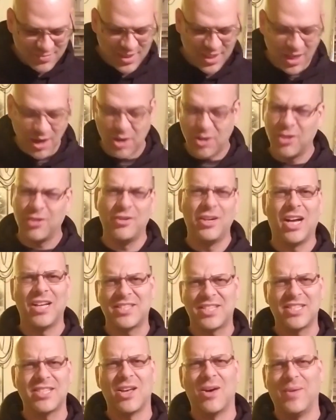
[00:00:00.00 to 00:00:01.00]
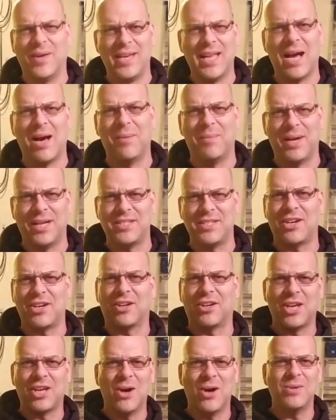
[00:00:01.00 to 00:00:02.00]
uh, or not slowing down, but I
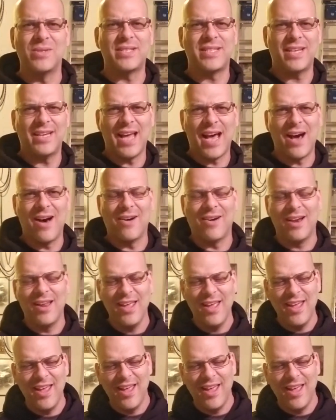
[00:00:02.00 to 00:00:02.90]
start coasting out,